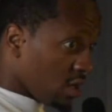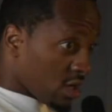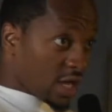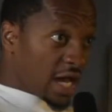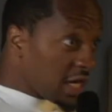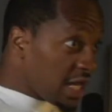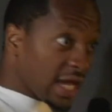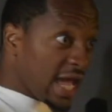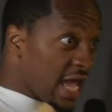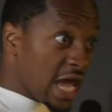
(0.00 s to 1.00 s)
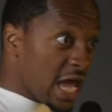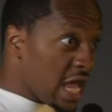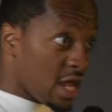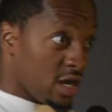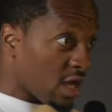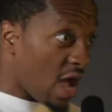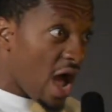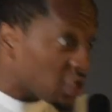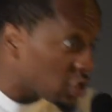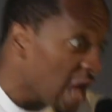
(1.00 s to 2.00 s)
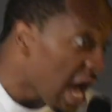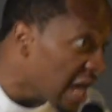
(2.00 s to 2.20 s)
Cut a nigga in, nigga. I just got